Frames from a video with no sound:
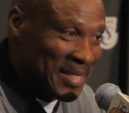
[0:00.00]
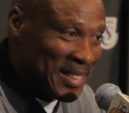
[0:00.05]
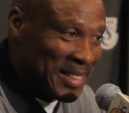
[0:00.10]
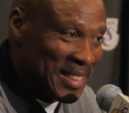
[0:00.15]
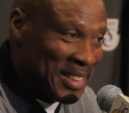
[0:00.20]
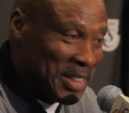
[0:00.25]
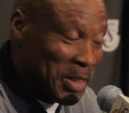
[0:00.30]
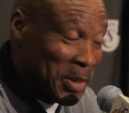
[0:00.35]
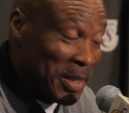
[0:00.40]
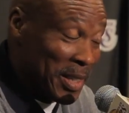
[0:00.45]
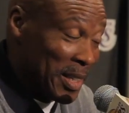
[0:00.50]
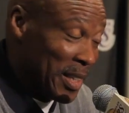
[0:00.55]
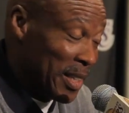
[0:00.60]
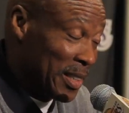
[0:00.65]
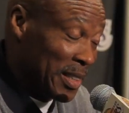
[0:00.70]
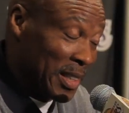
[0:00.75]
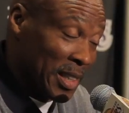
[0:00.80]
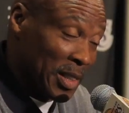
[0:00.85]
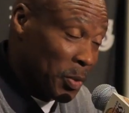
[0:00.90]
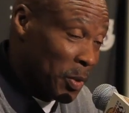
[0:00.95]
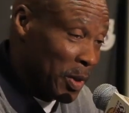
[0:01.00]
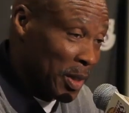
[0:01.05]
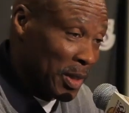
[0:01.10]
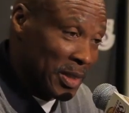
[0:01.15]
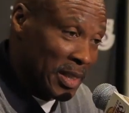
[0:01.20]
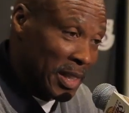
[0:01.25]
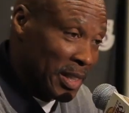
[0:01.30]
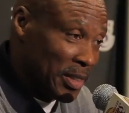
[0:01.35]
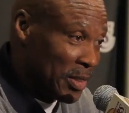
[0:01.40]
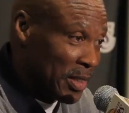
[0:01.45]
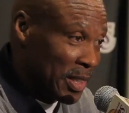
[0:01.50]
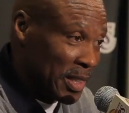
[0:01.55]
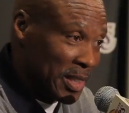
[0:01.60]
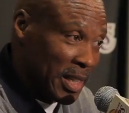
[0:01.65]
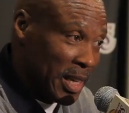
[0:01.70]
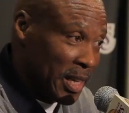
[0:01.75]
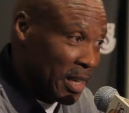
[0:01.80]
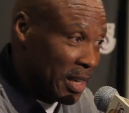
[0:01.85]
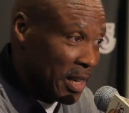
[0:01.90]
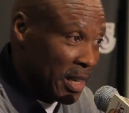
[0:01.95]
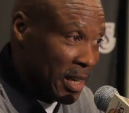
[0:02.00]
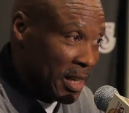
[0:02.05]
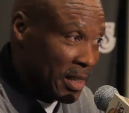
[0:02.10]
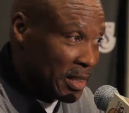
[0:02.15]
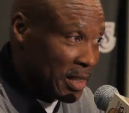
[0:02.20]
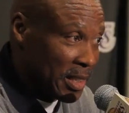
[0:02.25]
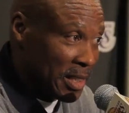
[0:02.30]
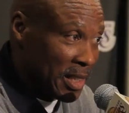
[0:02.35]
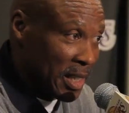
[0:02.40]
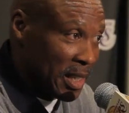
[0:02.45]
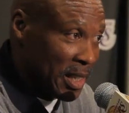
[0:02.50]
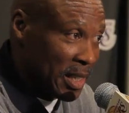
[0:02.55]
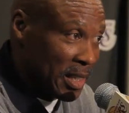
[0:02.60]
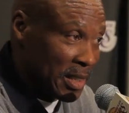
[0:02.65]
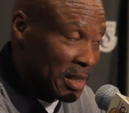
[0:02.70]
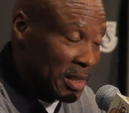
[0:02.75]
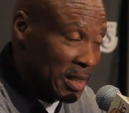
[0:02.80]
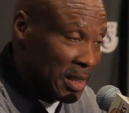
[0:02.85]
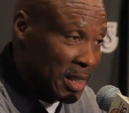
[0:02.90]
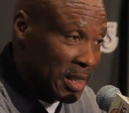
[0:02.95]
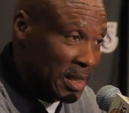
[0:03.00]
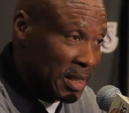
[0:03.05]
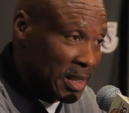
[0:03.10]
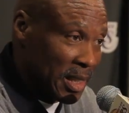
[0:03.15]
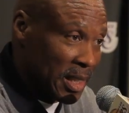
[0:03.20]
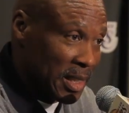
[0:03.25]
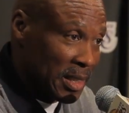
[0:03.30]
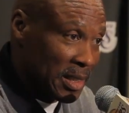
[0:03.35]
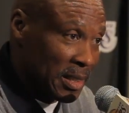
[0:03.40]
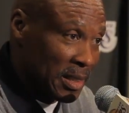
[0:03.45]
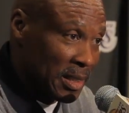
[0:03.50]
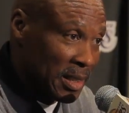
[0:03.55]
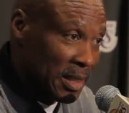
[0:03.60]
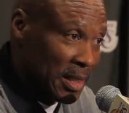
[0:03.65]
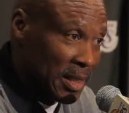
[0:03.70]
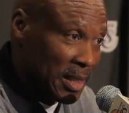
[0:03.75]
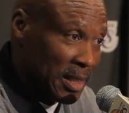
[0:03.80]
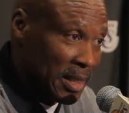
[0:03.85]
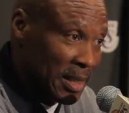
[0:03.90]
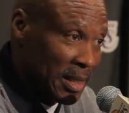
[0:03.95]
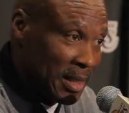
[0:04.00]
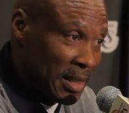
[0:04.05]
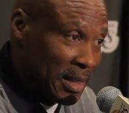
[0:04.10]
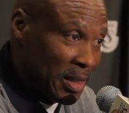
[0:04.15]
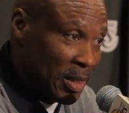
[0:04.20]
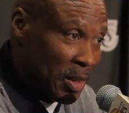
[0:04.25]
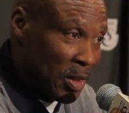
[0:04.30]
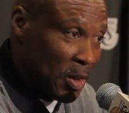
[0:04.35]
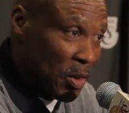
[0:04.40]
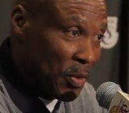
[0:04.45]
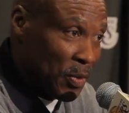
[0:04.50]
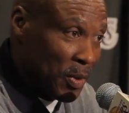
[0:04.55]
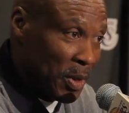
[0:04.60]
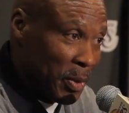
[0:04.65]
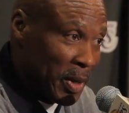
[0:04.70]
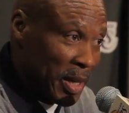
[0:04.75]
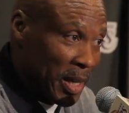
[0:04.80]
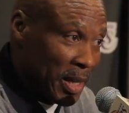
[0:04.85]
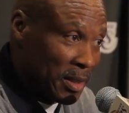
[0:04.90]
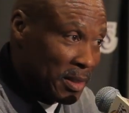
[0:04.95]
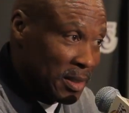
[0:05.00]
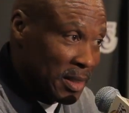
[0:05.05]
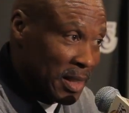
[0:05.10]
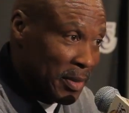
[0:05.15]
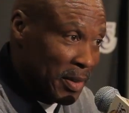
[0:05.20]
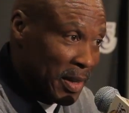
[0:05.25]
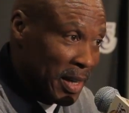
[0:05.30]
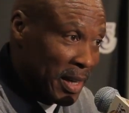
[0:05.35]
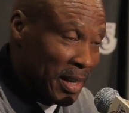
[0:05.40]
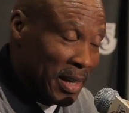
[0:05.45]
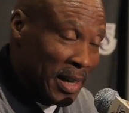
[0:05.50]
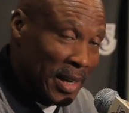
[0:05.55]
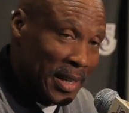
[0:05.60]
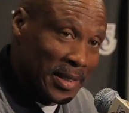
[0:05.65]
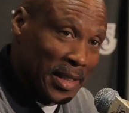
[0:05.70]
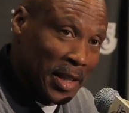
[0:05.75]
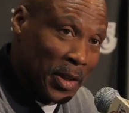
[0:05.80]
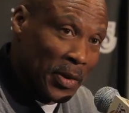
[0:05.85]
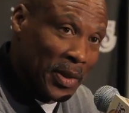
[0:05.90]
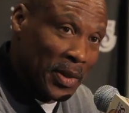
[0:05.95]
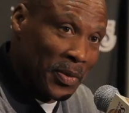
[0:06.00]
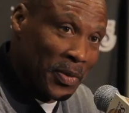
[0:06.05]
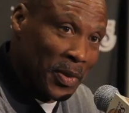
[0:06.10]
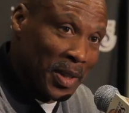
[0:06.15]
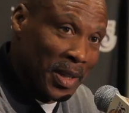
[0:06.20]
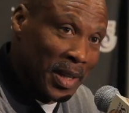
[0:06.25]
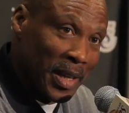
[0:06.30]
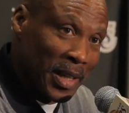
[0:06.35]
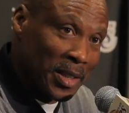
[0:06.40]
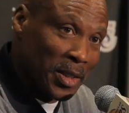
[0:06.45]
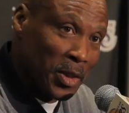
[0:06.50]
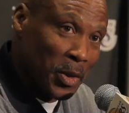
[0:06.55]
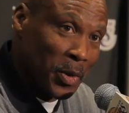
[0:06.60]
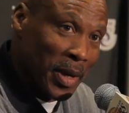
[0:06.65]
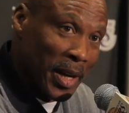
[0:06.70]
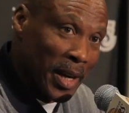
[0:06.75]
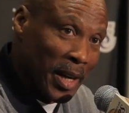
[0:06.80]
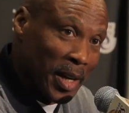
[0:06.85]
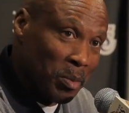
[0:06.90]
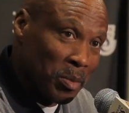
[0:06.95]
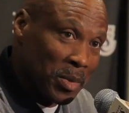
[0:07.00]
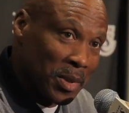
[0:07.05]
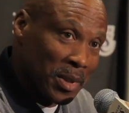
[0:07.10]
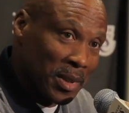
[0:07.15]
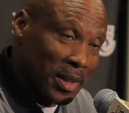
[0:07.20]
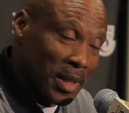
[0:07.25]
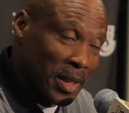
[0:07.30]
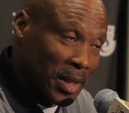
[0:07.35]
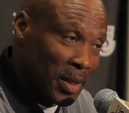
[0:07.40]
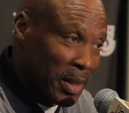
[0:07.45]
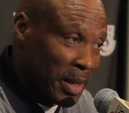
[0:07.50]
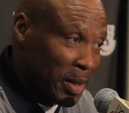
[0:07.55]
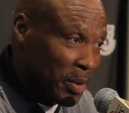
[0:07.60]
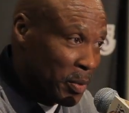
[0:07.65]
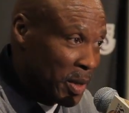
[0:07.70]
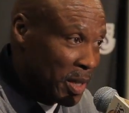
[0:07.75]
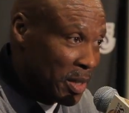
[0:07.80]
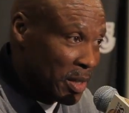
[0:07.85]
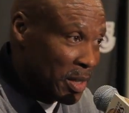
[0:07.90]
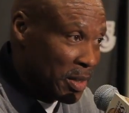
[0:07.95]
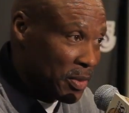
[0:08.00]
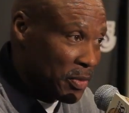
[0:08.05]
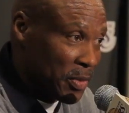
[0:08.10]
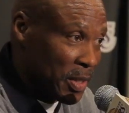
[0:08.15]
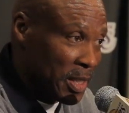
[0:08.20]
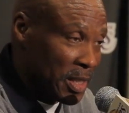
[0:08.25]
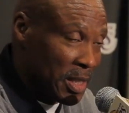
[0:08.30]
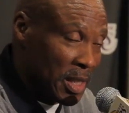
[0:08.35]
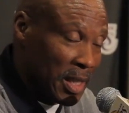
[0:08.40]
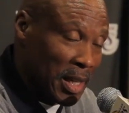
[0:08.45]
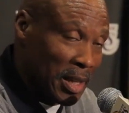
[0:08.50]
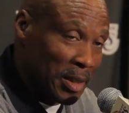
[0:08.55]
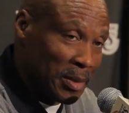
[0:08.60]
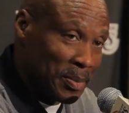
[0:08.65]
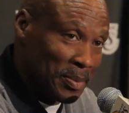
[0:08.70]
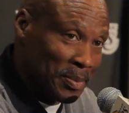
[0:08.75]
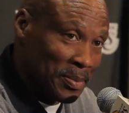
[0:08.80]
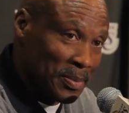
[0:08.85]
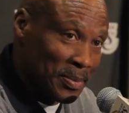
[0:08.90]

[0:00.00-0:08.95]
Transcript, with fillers: so it's just one of those things you just shake your head and just say, listen, listen, let's, you know, hopefully we got seven, eight guys healthy for the next two games, and, and we can uh, finish it out.